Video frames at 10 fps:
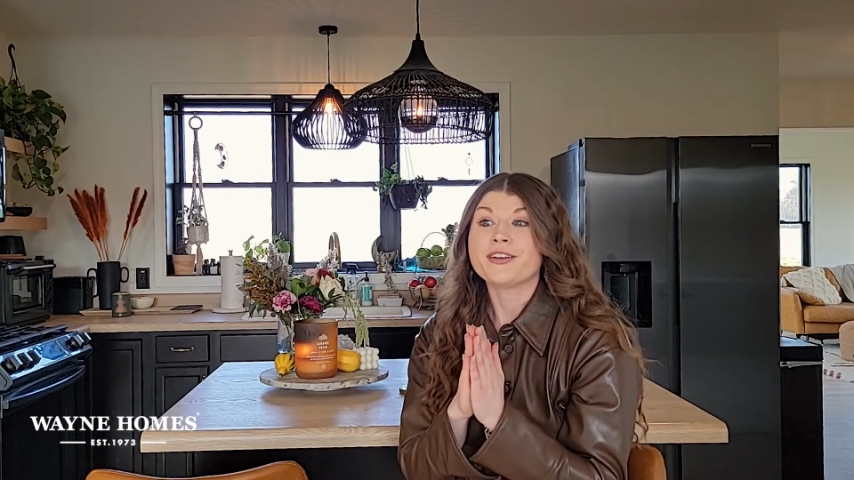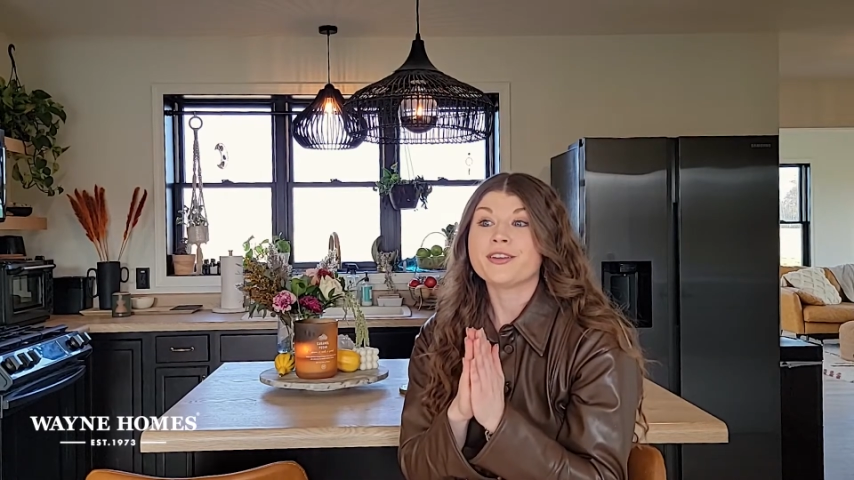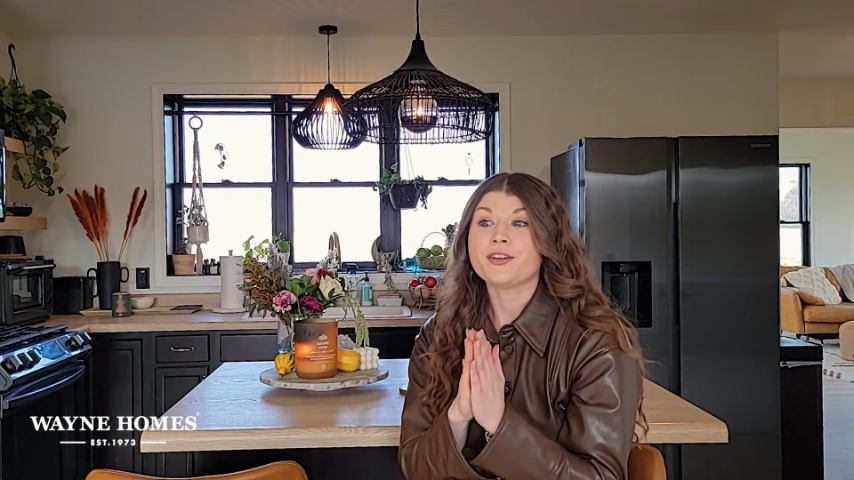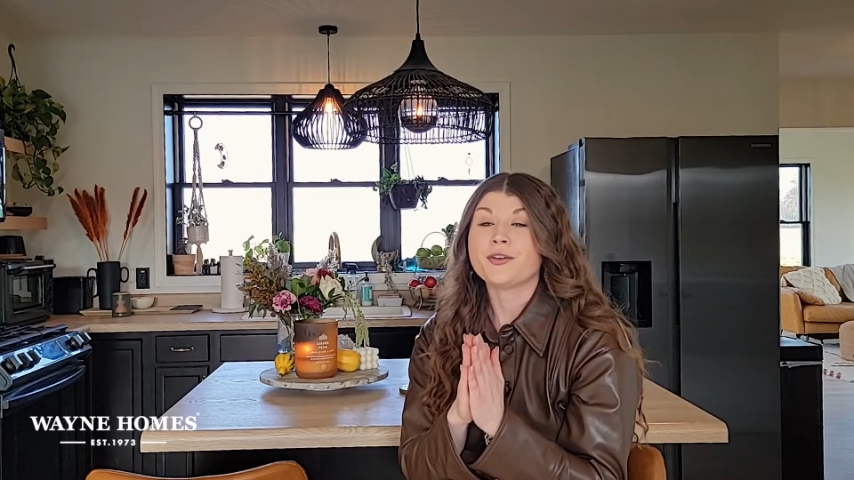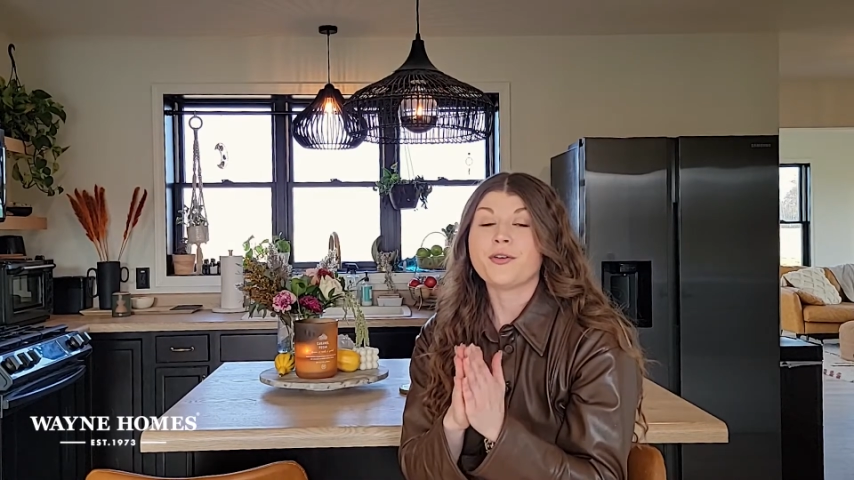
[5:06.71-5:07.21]

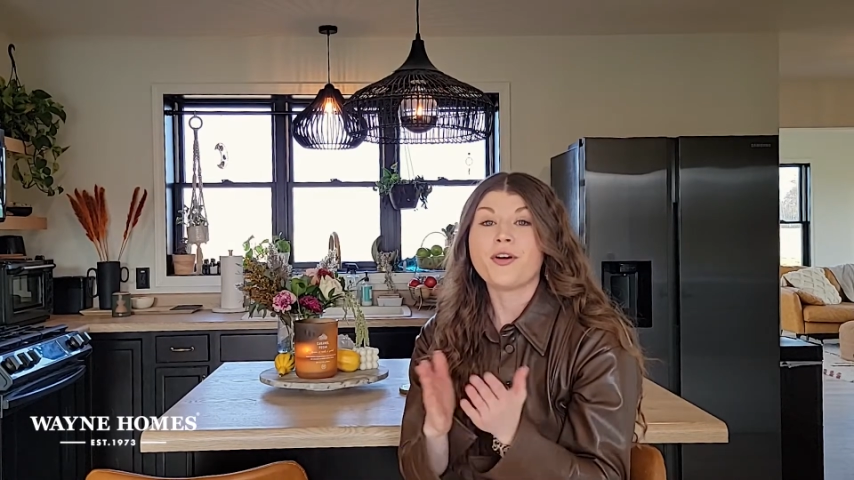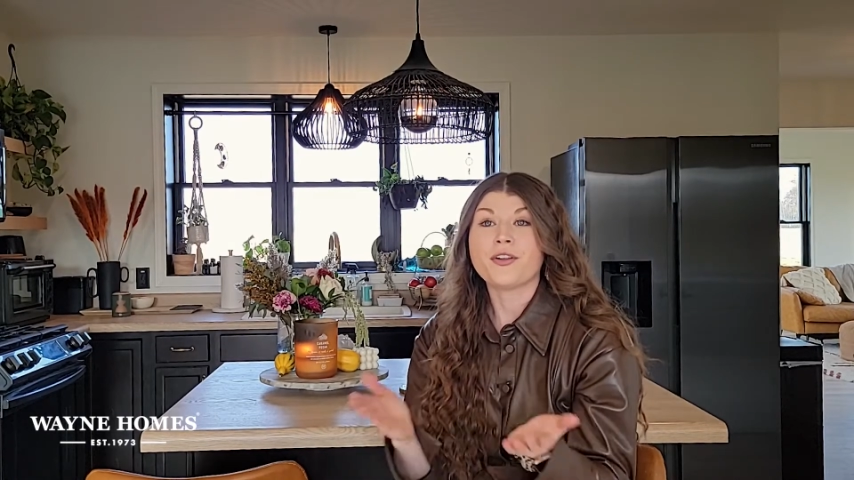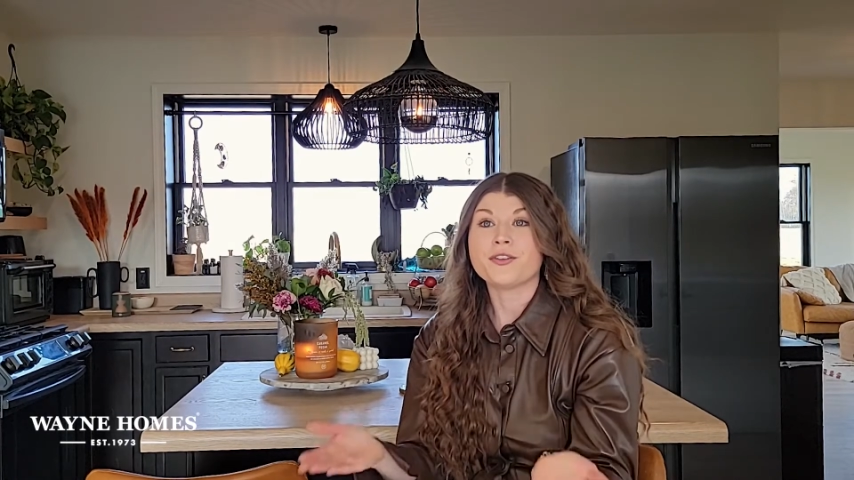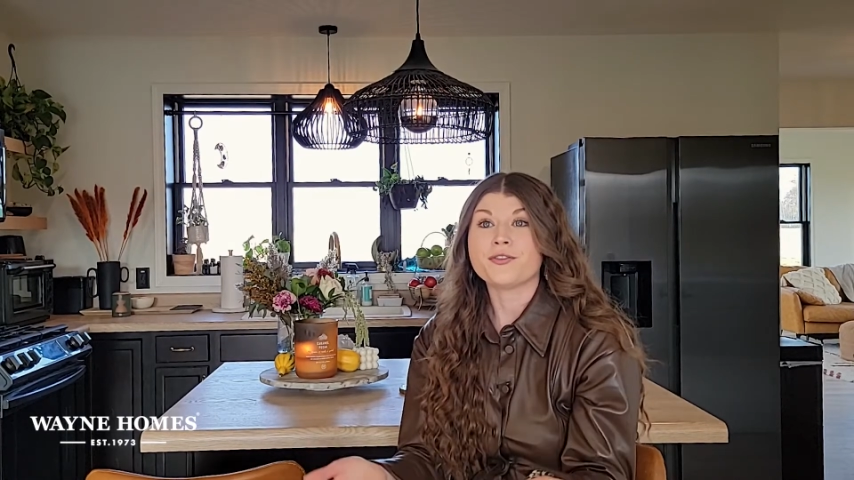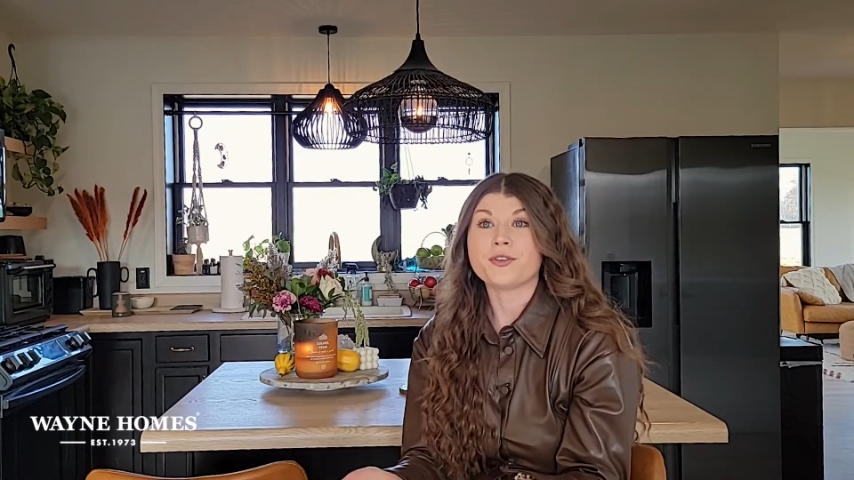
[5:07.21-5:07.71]
you know,
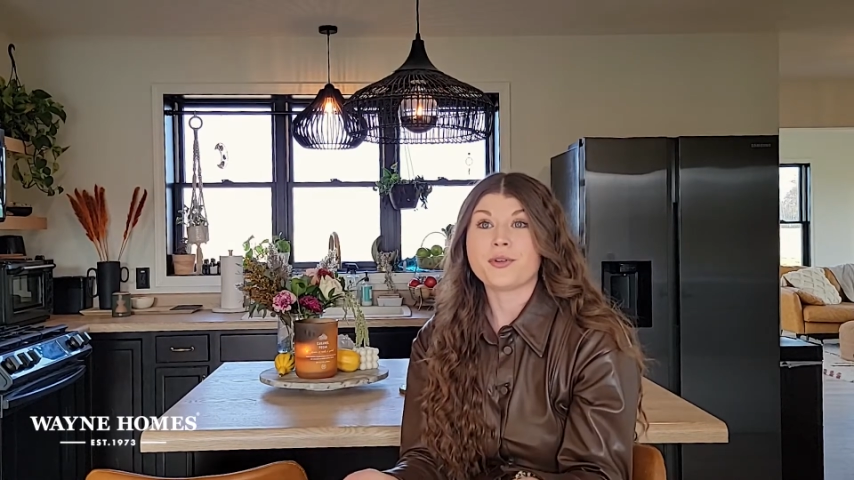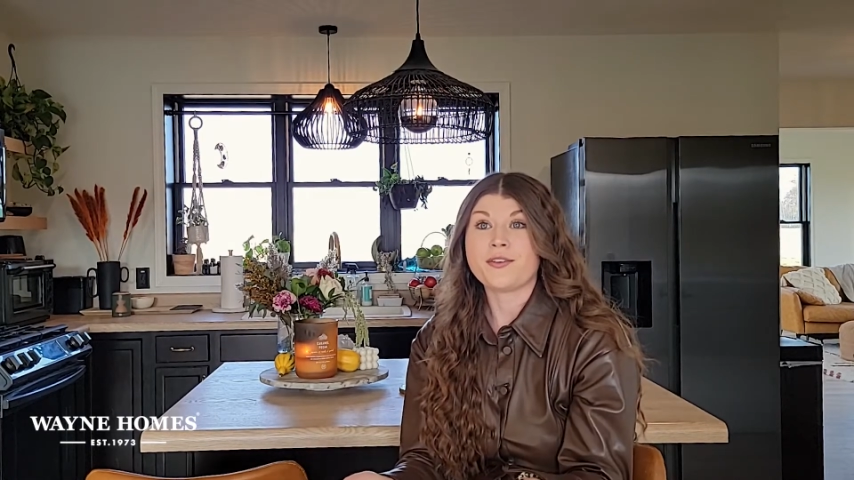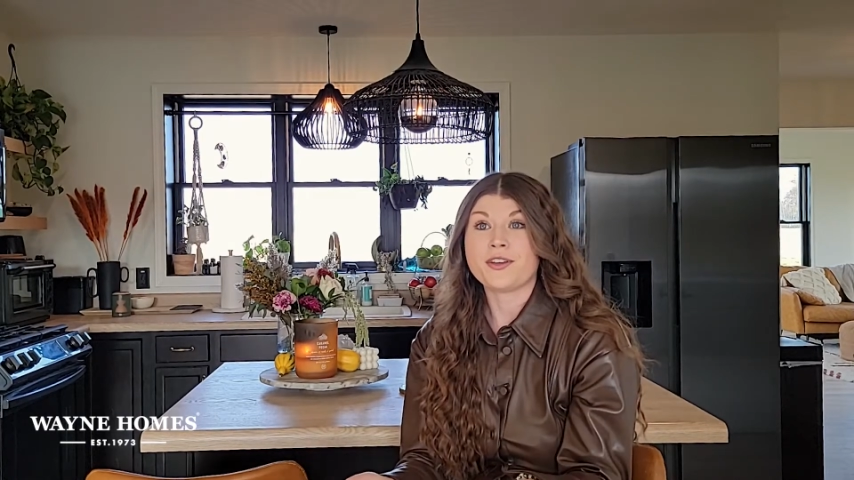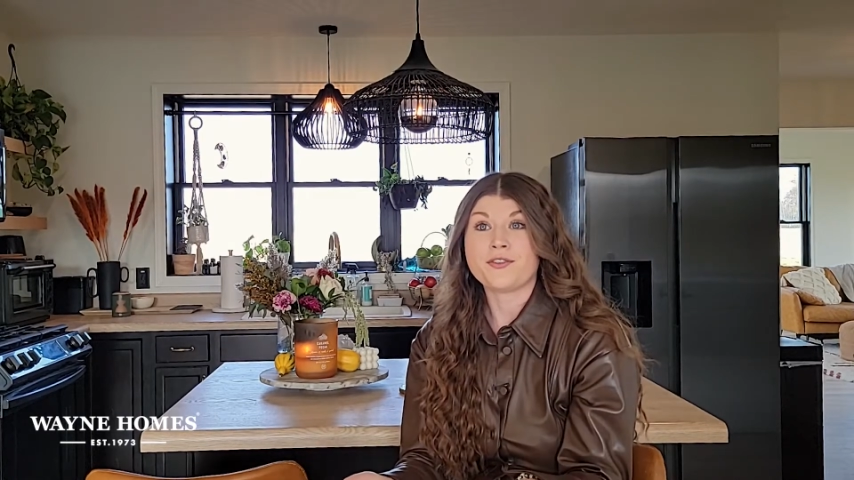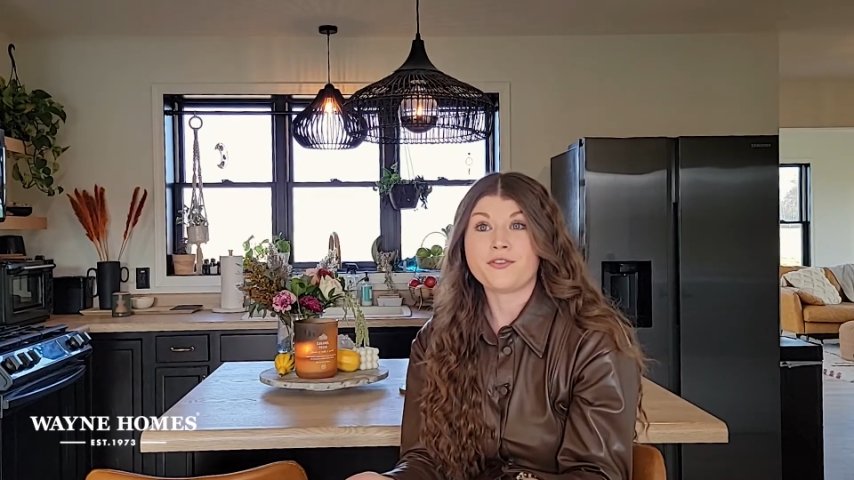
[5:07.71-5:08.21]
all of the
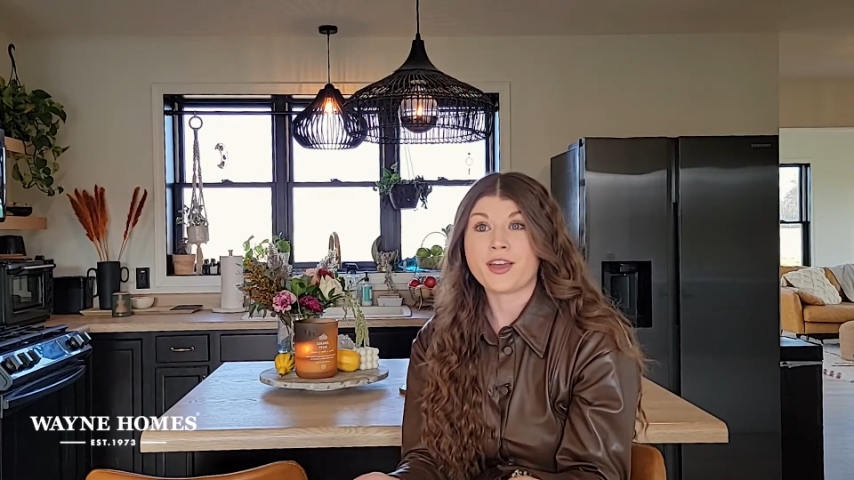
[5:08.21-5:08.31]
Raving